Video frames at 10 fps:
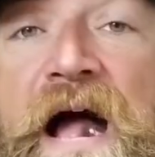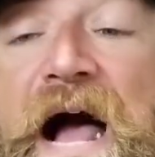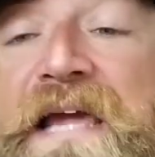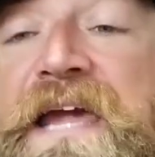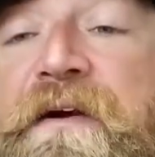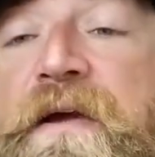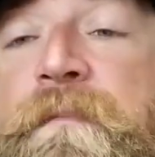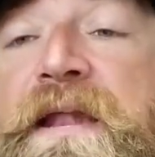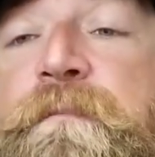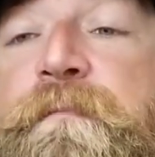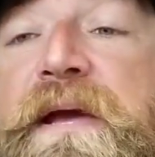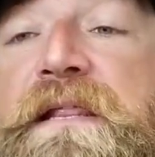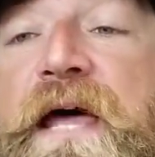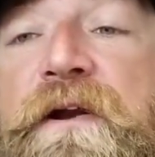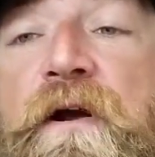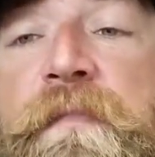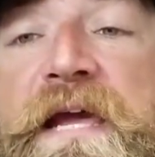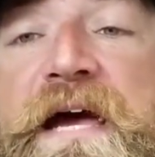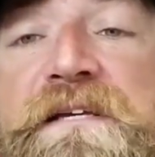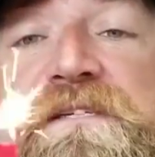I carry a mini Bic lighter on me,
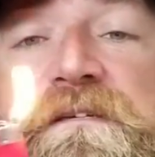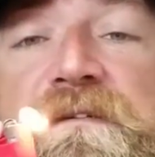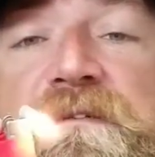guys.